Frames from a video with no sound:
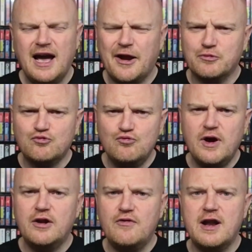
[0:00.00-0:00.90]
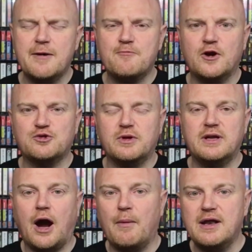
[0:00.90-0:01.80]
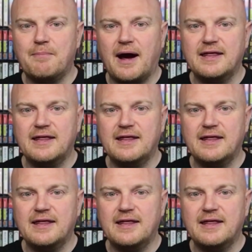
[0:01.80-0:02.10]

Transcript: I was really, really impressed with it. I went to buy the